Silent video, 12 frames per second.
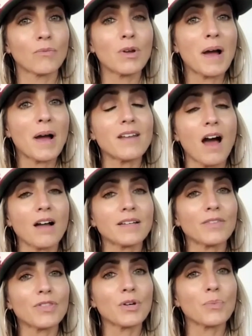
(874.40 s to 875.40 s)
we might not
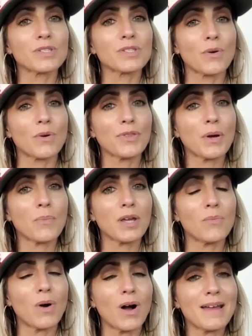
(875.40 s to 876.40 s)
get the result that
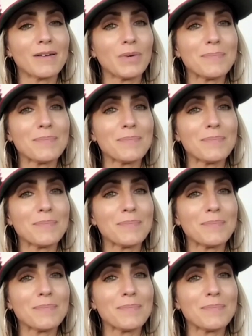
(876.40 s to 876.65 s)
we want and